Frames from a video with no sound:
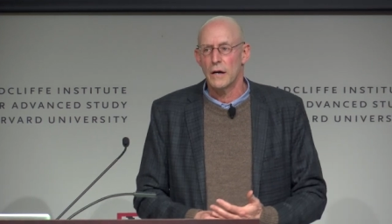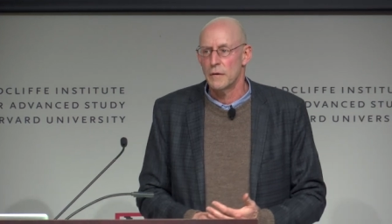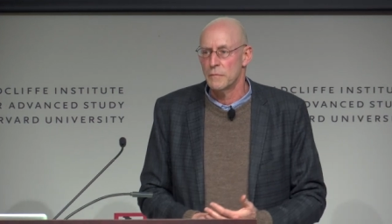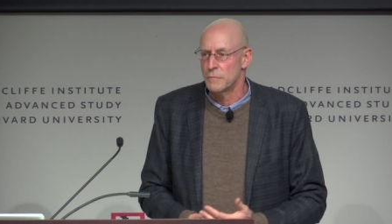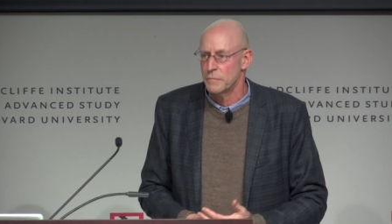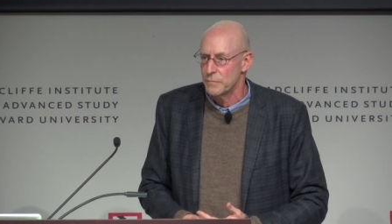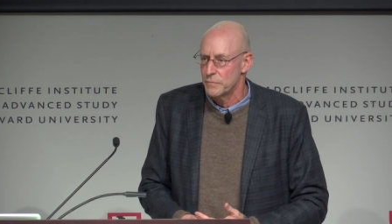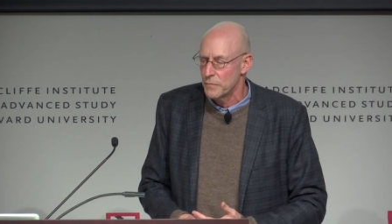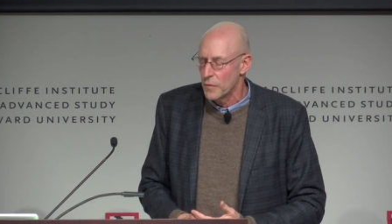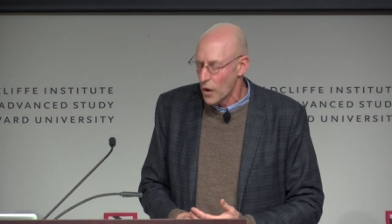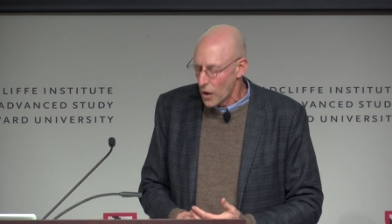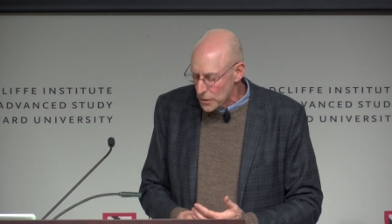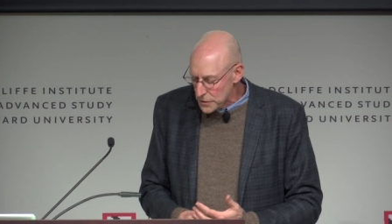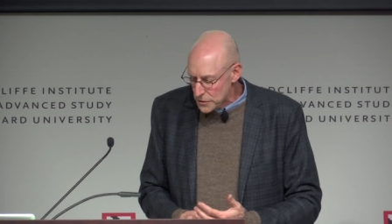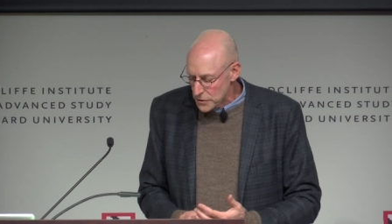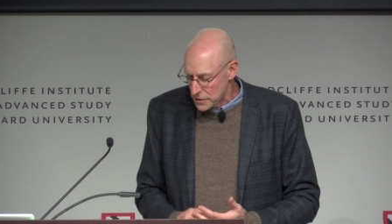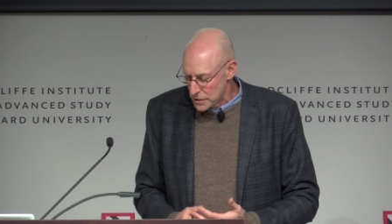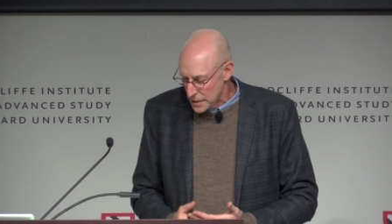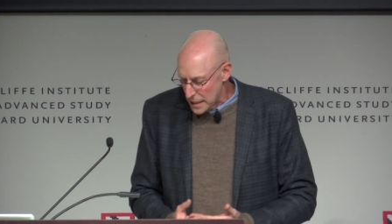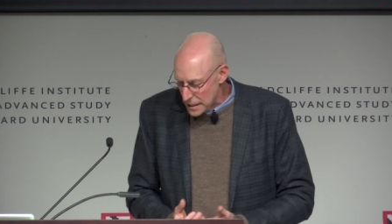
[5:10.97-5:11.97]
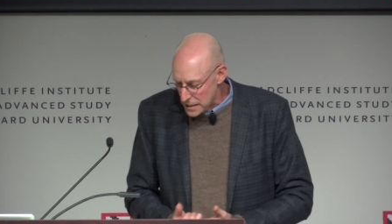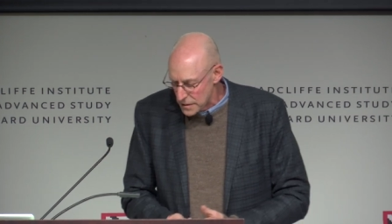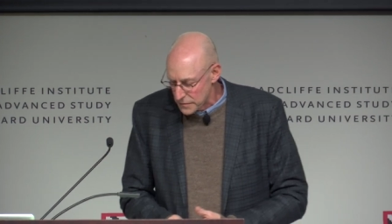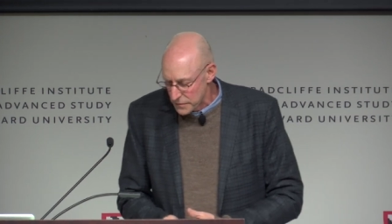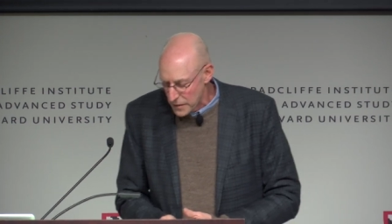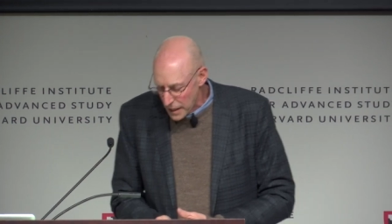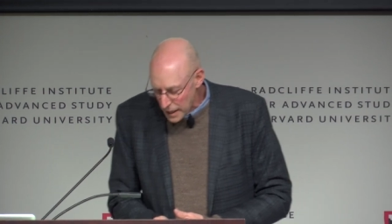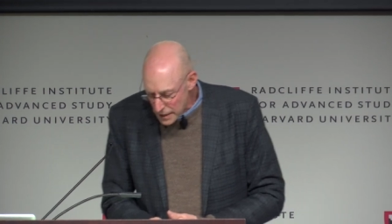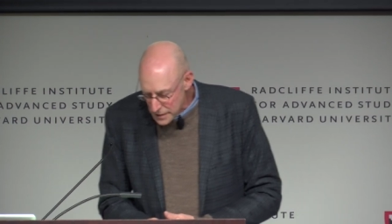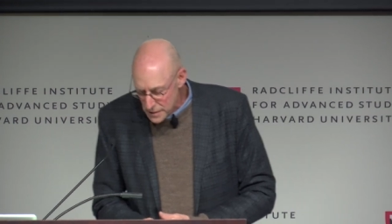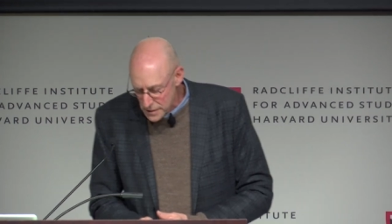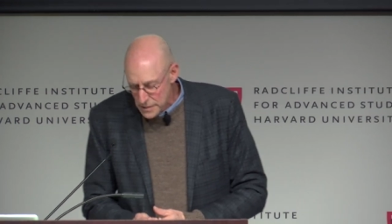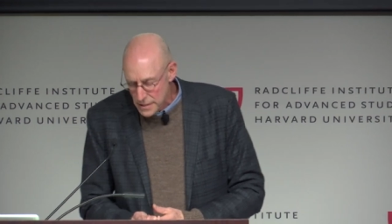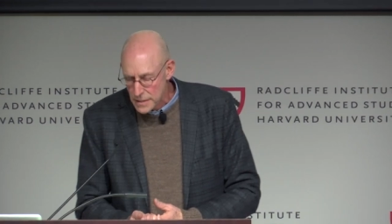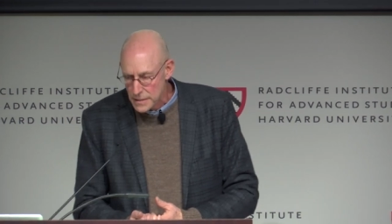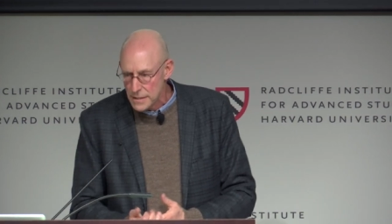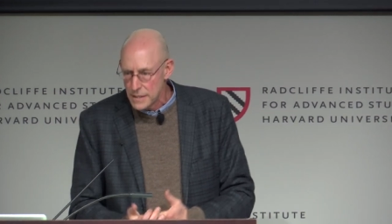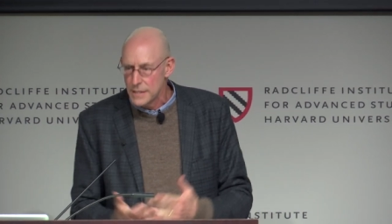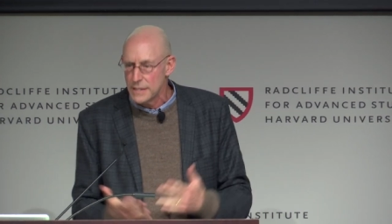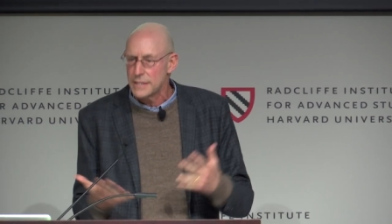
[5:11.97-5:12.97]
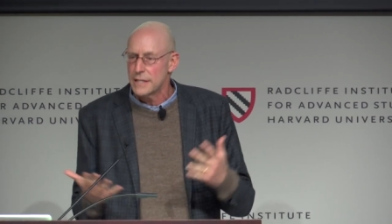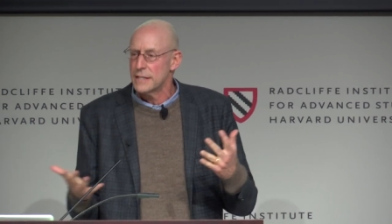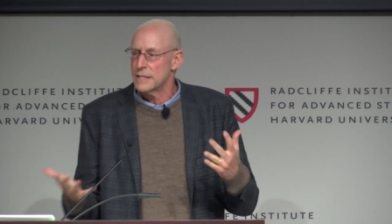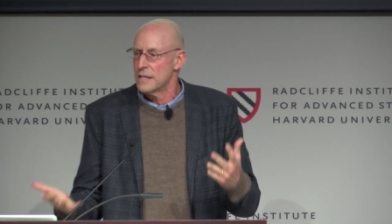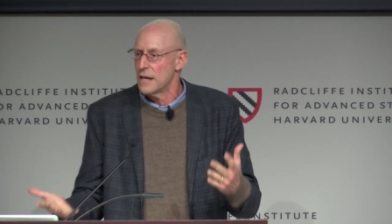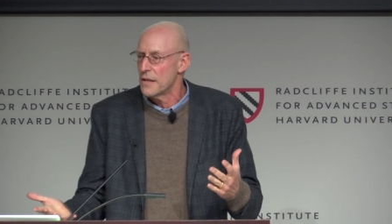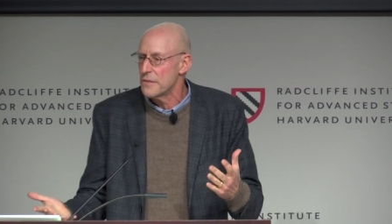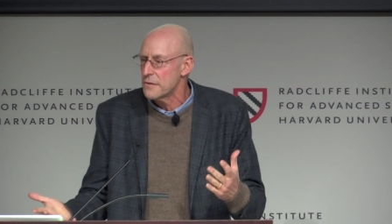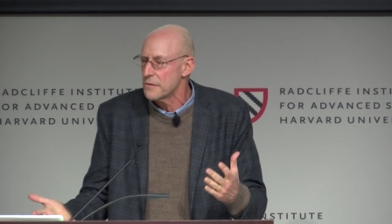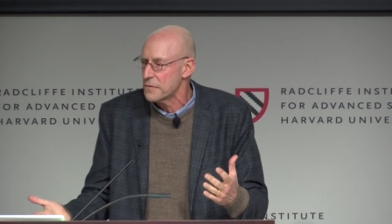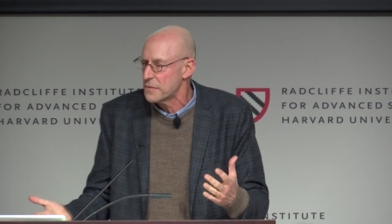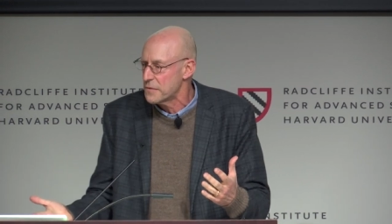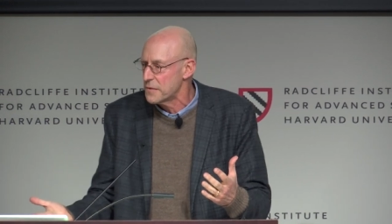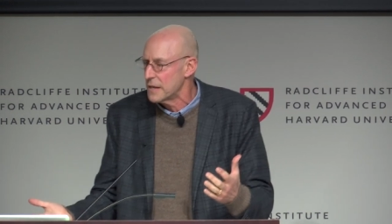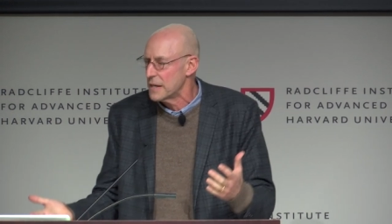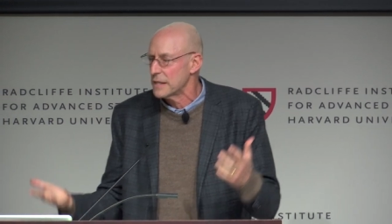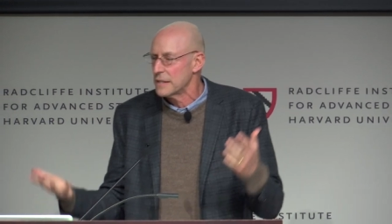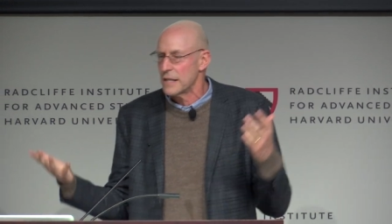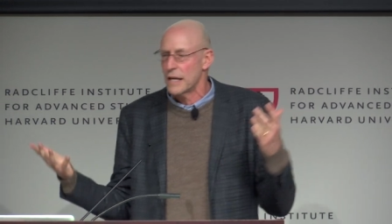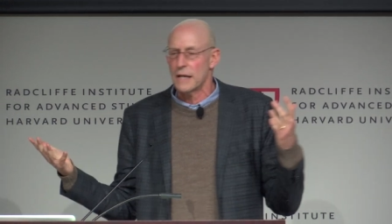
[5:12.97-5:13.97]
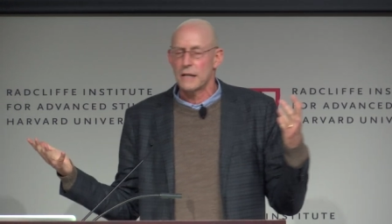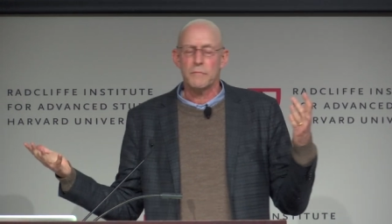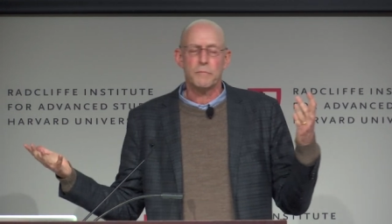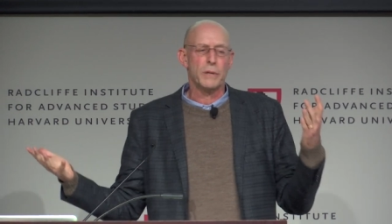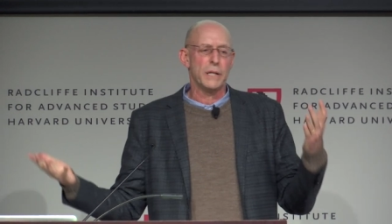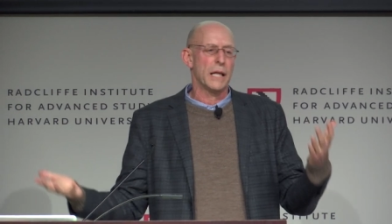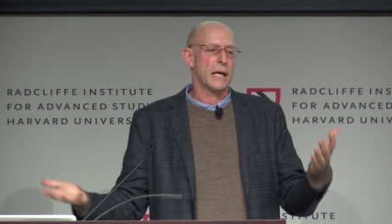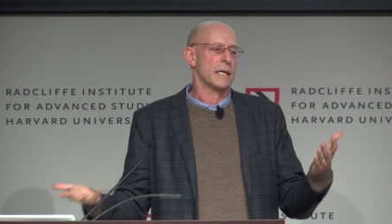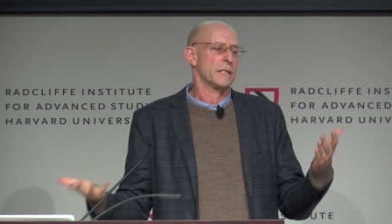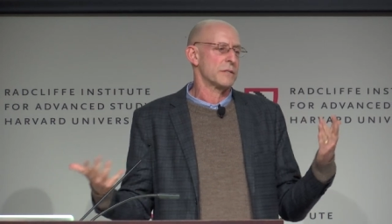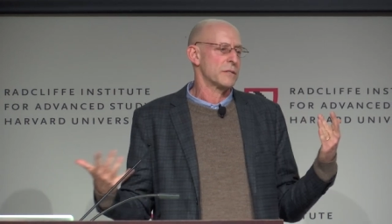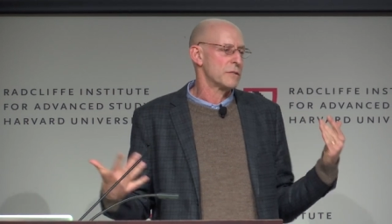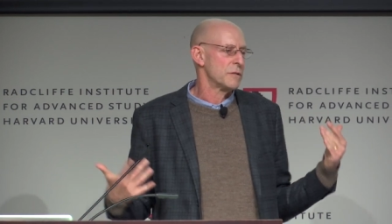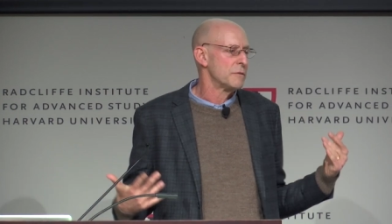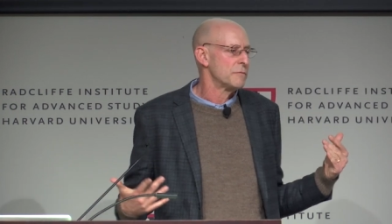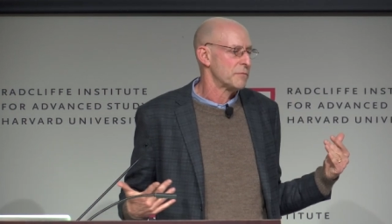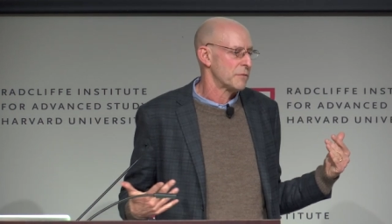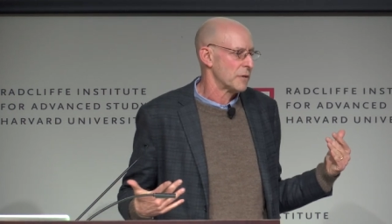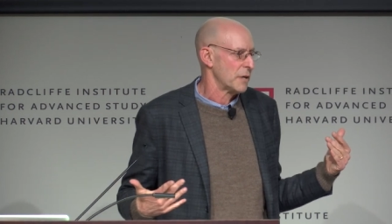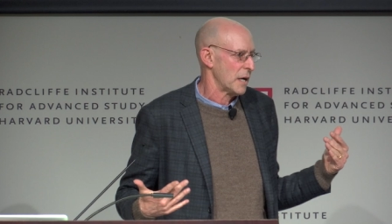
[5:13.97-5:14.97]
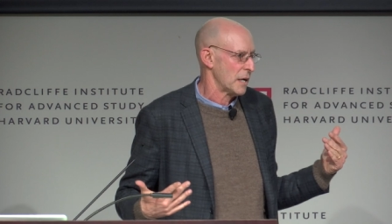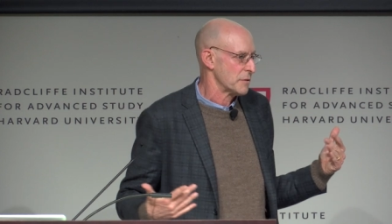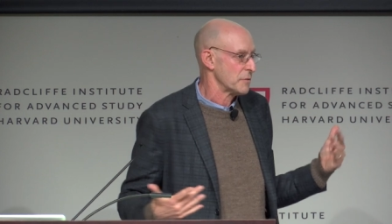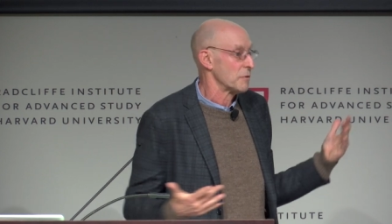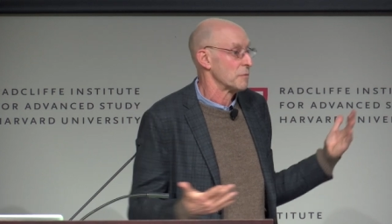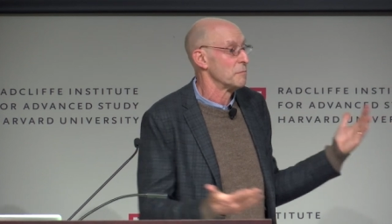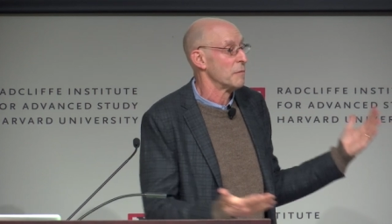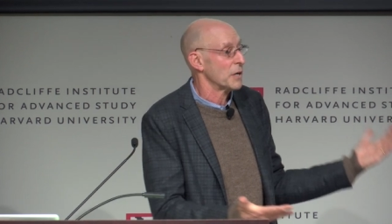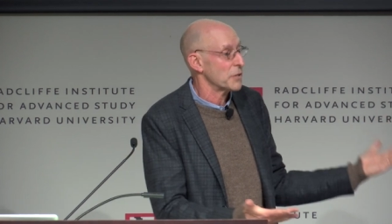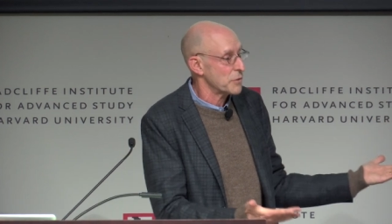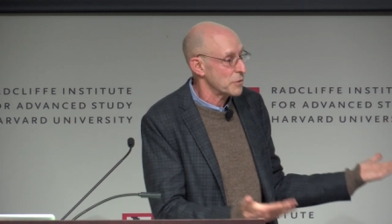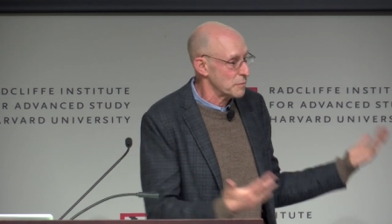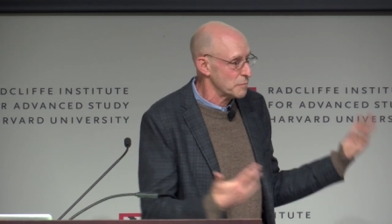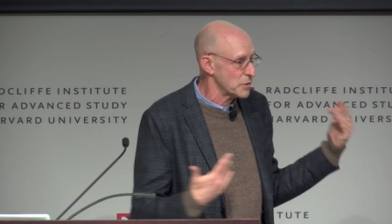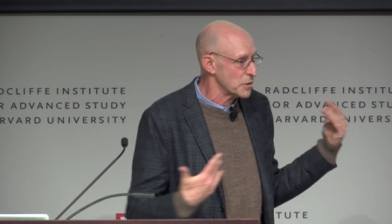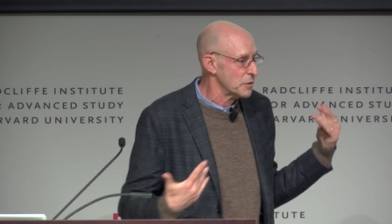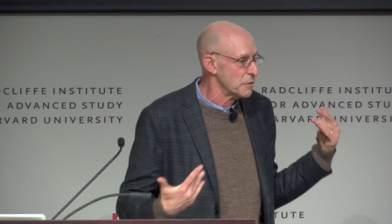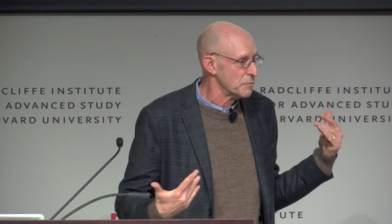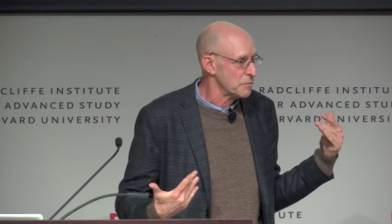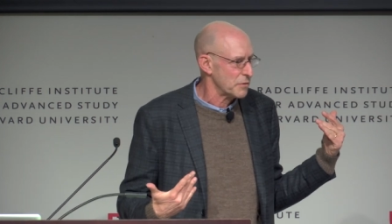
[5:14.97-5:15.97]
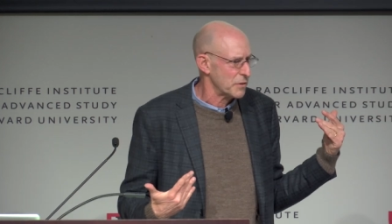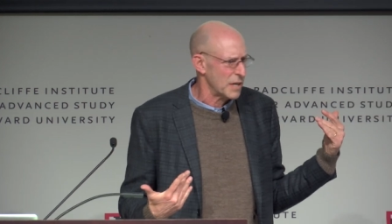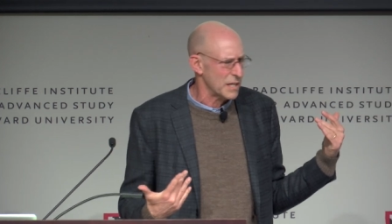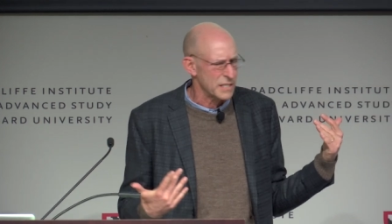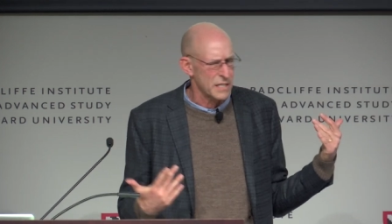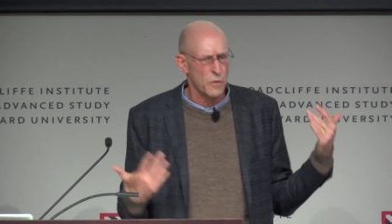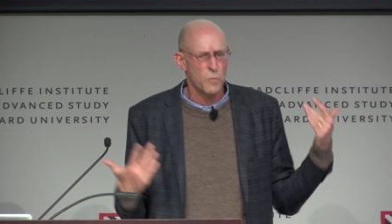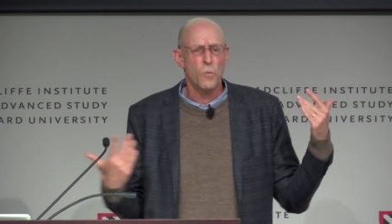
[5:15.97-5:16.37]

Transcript: um, altered states of consciousness, it's another thing that plants do for us or mushrooms do for us.